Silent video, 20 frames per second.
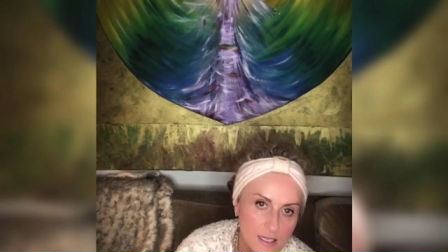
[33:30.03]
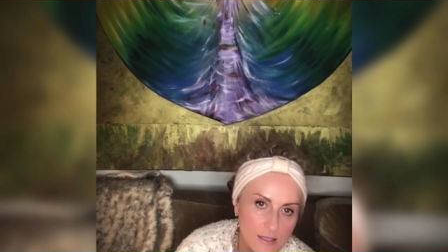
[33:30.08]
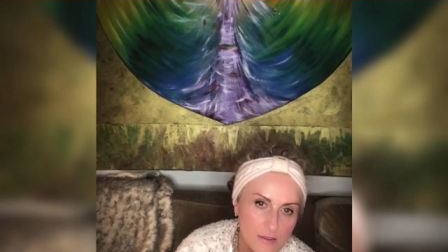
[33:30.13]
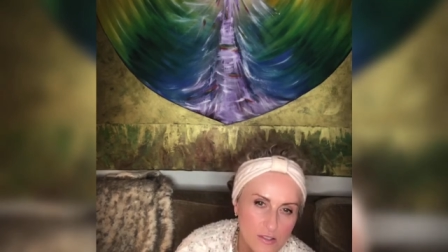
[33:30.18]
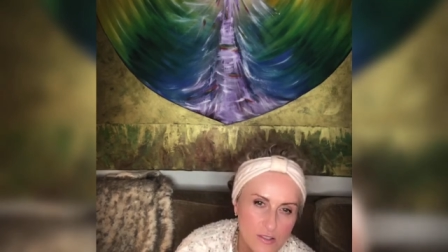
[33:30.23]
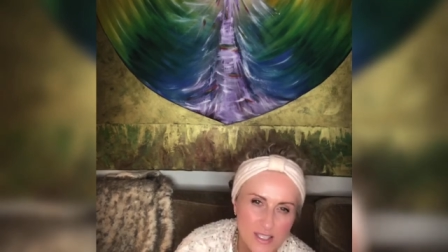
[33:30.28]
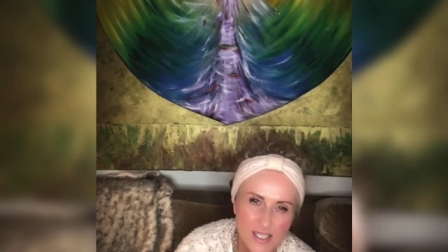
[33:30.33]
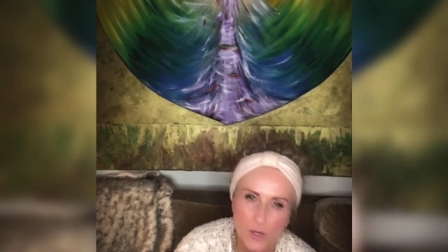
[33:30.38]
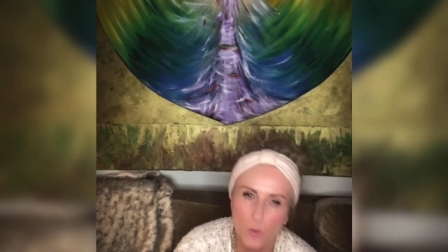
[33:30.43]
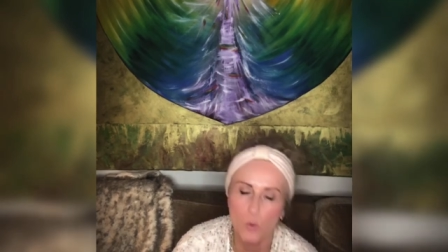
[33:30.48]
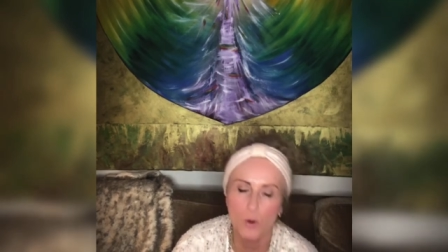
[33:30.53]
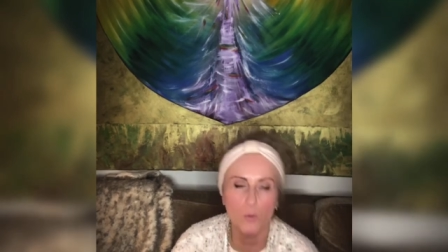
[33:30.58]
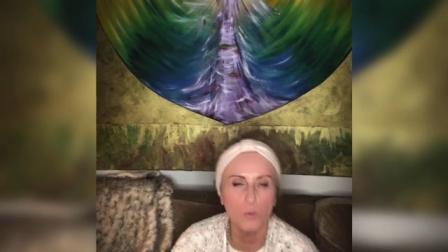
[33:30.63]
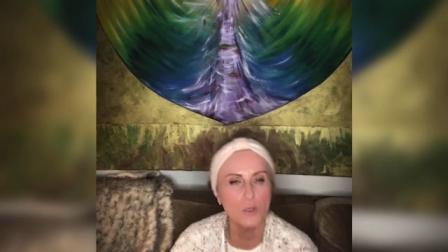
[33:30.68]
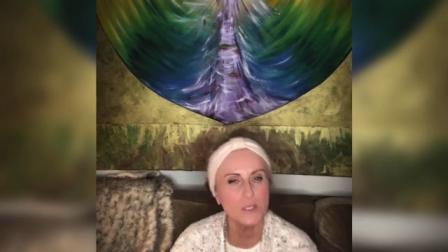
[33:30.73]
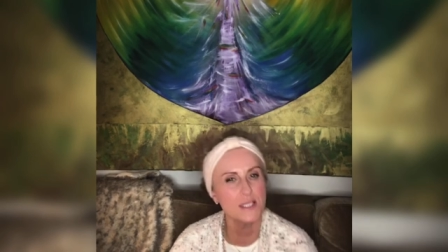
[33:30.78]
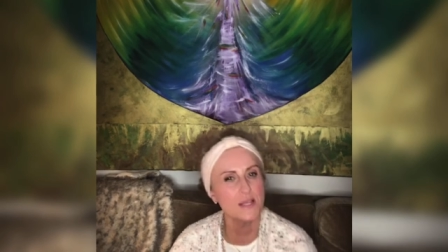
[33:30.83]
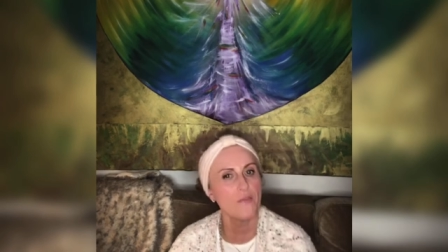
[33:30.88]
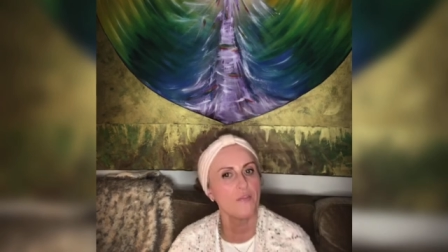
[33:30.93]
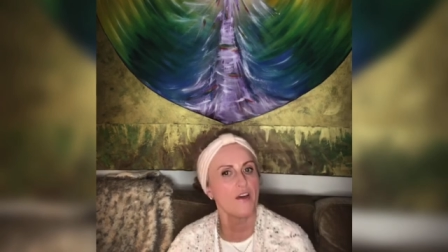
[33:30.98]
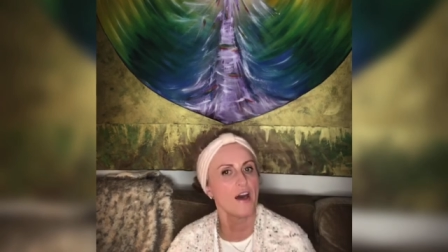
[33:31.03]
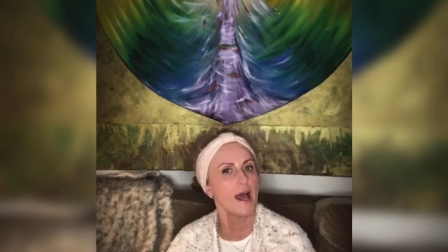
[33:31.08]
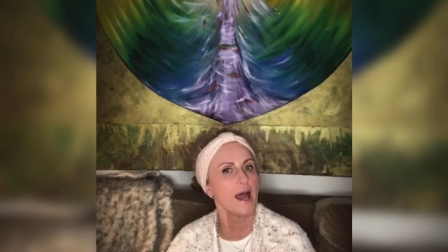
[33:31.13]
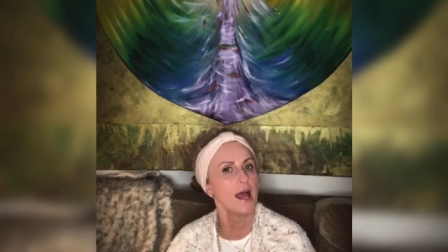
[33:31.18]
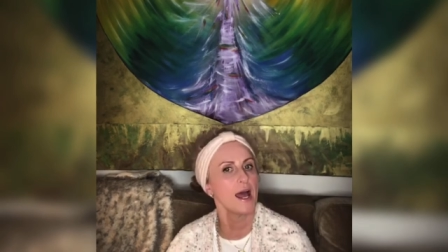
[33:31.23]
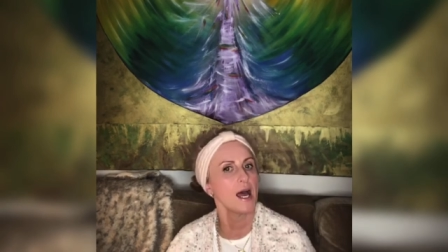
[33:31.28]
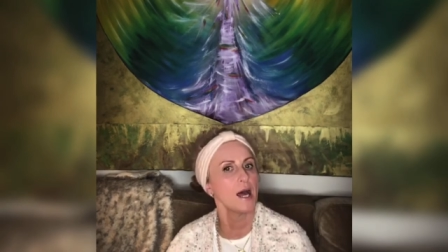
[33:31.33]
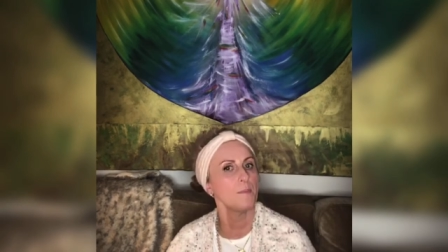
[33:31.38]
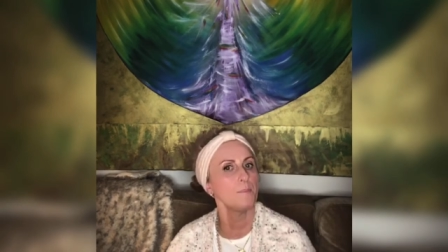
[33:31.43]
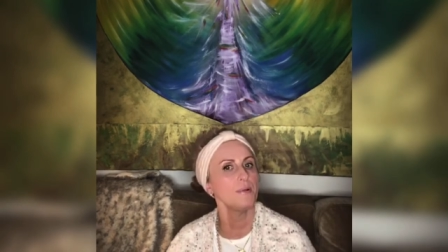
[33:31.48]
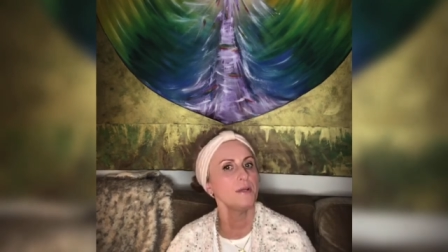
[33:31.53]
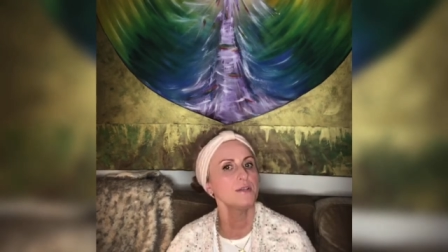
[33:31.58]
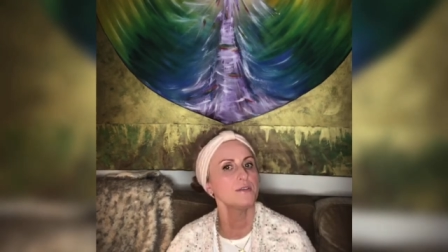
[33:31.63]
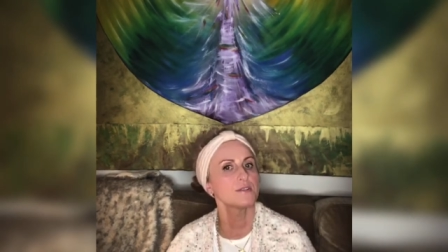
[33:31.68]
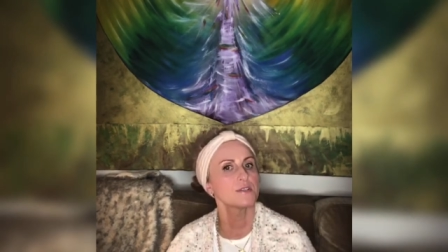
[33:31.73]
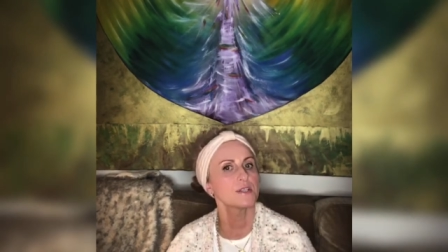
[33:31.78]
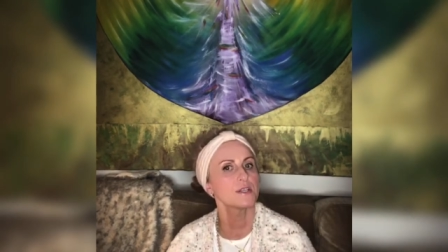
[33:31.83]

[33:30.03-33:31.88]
they'll say, what was it that happened?